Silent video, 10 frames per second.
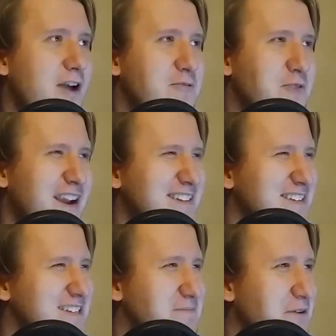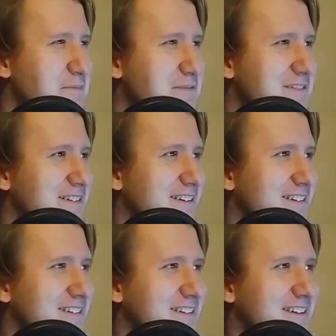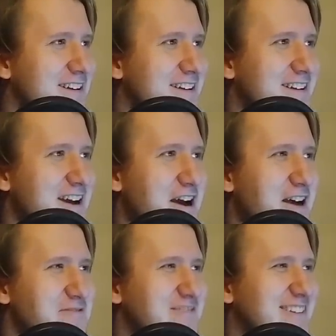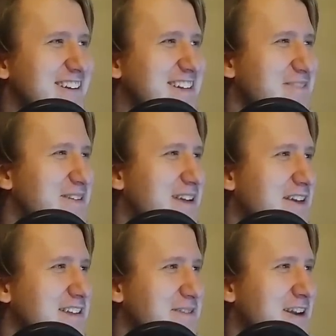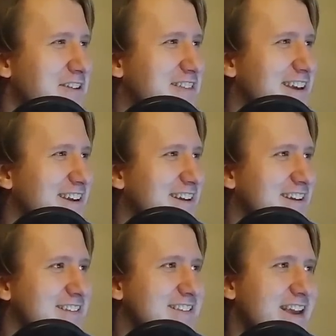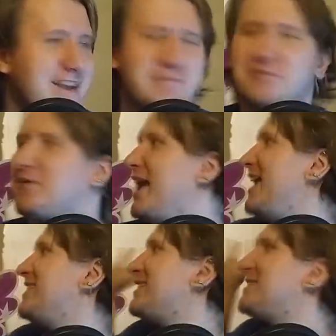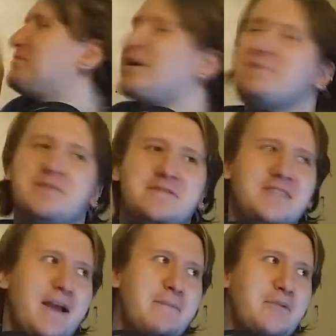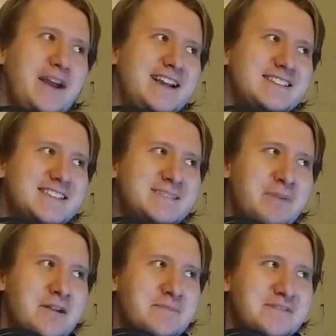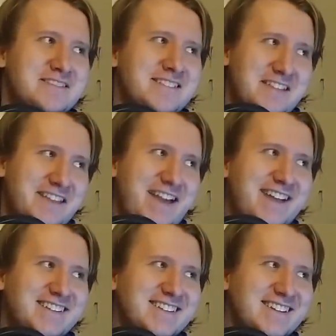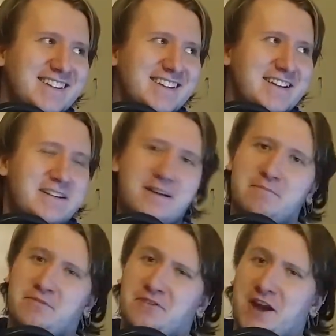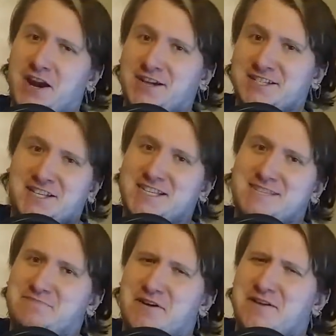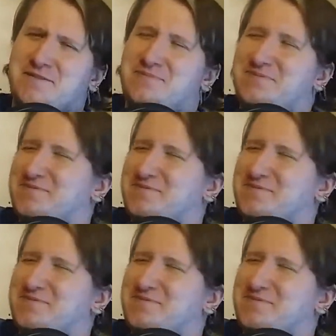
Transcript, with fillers: raise the spurple? Oh wait, it gonna be now Is it gonna be a new thing. Saying praise the spurple, praise the spurple, like that. Praise the spurple.